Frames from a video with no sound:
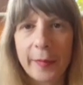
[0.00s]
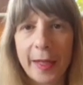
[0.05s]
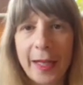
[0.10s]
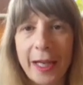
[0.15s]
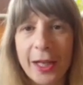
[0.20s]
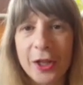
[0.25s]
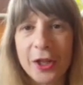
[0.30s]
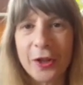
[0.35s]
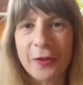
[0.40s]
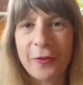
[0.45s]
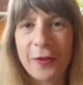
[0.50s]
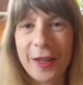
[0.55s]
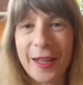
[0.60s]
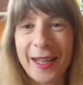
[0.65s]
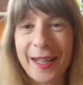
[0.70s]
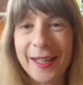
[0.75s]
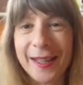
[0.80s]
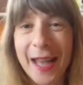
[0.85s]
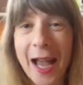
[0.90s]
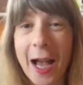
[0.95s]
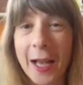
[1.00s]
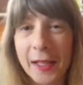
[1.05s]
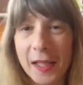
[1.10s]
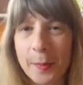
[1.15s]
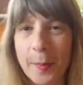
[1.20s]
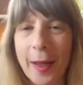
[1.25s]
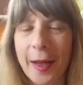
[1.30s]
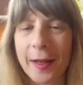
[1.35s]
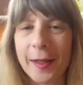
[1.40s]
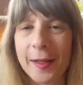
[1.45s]
each of these
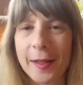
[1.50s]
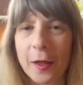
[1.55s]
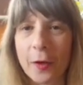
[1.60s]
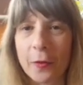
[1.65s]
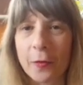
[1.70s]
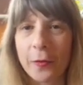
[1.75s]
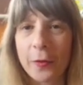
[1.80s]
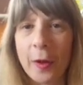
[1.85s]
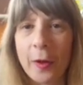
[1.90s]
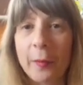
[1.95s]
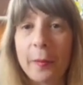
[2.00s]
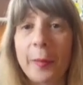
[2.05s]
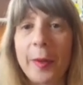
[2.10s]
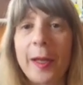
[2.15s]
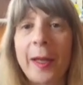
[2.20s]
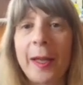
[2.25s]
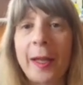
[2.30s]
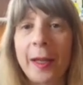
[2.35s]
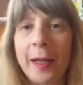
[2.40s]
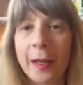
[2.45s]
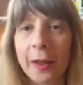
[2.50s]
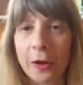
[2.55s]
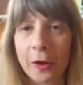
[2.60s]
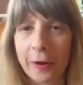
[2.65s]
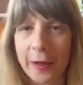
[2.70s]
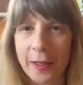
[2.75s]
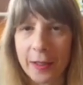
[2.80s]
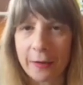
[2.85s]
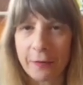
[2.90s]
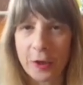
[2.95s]
aspects of being a
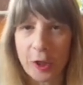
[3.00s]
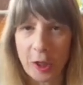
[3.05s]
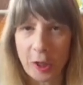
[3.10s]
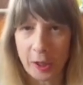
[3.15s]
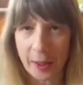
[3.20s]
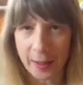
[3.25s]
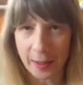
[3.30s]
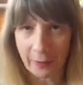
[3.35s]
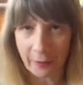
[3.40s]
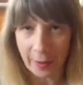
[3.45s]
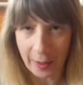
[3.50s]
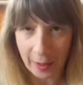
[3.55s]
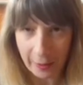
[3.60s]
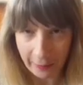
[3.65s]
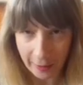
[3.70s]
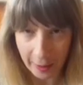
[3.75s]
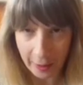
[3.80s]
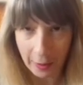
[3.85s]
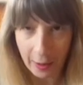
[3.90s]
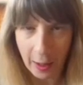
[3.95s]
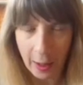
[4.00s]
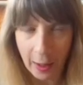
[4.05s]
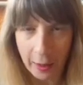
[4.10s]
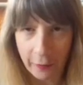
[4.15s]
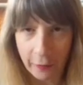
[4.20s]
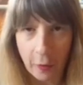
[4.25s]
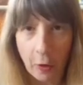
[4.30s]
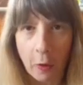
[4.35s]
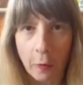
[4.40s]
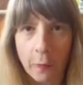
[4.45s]
creative genius, of living a
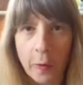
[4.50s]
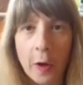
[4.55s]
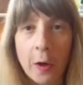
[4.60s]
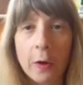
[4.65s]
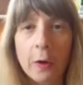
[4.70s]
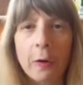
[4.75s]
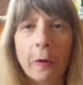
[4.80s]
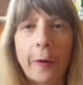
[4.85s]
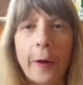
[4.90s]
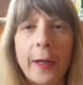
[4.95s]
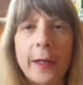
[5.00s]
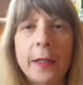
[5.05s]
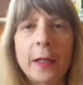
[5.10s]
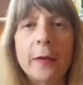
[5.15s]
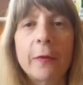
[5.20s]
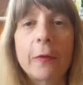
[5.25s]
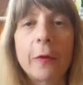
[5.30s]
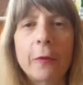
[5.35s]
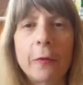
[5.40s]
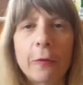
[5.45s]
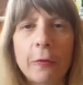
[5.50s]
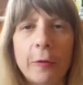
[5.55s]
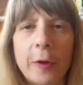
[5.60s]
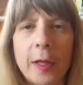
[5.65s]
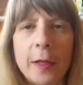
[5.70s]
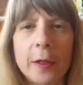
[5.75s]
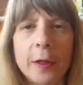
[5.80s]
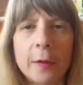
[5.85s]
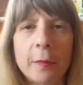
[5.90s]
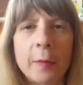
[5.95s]
life of creative
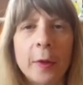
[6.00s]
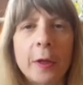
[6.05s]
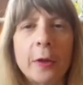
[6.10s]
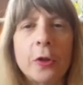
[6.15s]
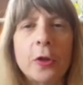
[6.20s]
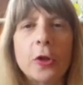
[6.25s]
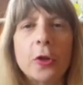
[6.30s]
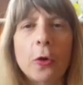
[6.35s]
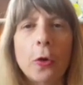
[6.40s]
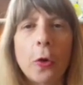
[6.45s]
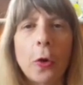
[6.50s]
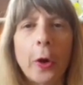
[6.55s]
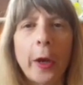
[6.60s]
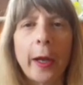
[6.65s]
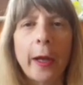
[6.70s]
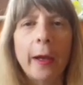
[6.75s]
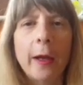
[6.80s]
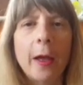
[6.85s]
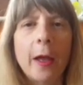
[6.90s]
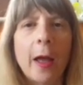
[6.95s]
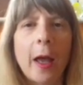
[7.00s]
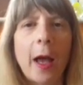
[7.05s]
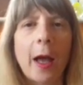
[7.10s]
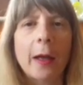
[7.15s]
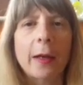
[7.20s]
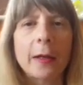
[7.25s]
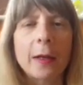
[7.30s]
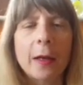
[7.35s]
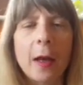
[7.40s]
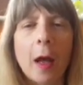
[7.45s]
freedom and joy
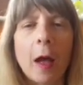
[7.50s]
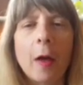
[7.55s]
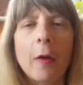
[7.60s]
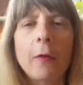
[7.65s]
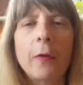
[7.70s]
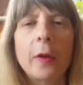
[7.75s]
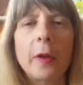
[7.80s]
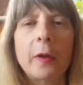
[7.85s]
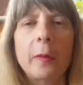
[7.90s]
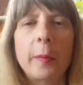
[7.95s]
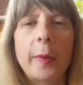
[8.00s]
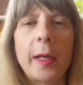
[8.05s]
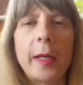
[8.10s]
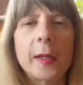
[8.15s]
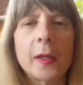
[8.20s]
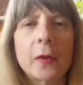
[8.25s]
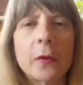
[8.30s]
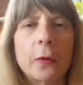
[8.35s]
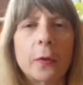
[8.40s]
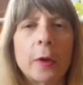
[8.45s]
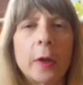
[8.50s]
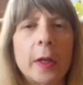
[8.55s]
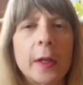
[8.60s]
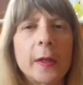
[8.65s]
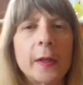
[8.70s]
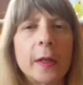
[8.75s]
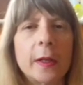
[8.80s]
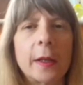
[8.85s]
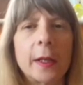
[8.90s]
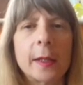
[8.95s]
and love and
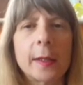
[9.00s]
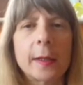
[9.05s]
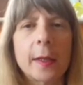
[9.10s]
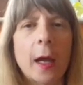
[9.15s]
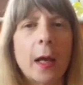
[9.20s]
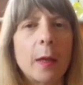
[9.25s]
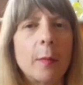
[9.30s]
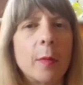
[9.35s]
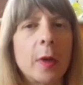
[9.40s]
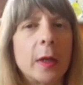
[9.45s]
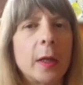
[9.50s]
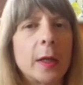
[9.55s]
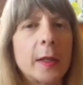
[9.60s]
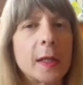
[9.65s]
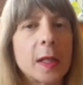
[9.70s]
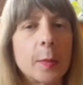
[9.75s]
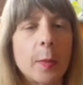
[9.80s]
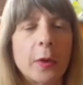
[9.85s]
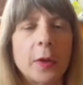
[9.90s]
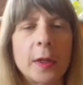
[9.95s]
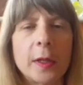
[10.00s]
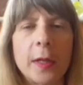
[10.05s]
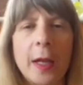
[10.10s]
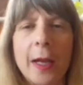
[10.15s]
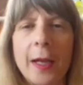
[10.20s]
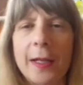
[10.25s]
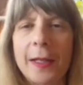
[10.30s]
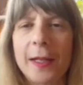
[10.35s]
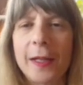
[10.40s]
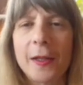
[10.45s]
peacefulness and excitement and
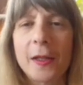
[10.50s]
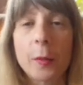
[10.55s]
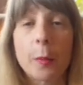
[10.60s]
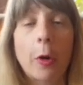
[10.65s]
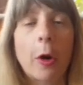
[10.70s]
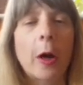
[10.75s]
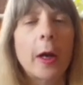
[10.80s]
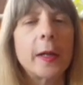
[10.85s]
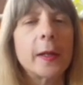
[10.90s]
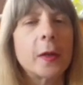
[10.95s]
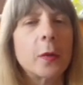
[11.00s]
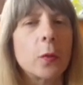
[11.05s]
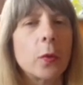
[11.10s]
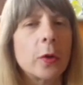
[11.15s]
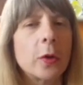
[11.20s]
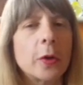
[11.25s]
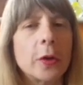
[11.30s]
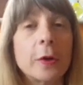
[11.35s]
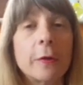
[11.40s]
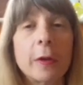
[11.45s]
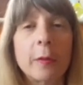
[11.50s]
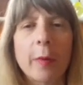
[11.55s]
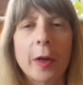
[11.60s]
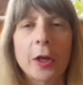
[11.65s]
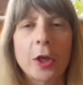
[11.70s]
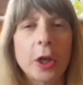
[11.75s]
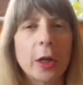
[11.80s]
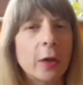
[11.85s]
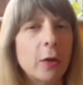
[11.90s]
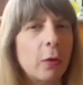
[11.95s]
spontaneity and surprise and wonder and
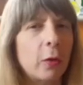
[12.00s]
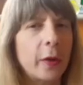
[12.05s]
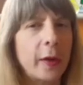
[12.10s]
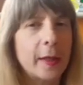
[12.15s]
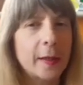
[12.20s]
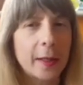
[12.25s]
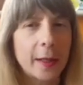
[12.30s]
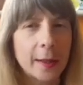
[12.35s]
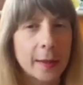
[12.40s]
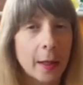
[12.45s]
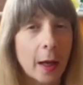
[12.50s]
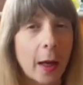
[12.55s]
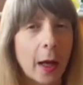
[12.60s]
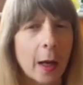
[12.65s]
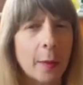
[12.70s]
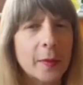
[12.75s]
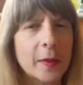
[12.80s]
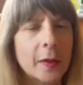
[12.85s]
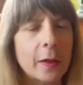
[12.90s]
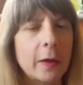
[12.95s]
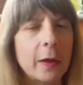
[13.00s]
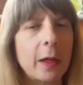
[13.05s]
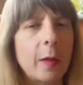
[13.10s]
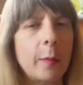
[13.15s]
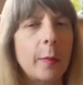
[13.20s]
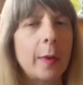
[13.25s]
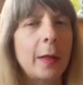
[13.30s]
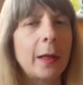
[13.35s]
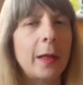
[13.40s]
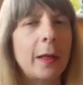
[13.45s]
magic, all these things that I
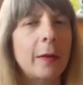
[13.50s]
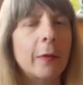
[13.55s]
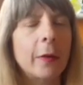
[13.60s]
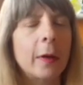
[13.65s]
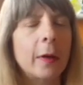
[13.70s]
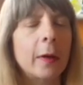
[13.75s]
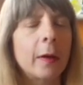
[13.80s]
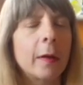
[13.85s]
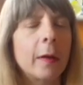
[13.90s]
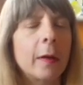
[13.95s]
absolutely believe in.